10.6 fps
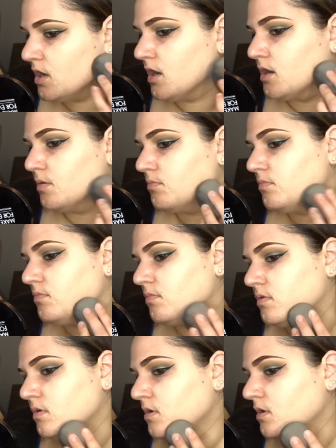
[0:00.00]
I
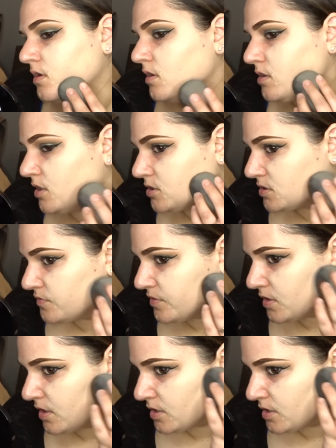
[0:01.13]
just feel like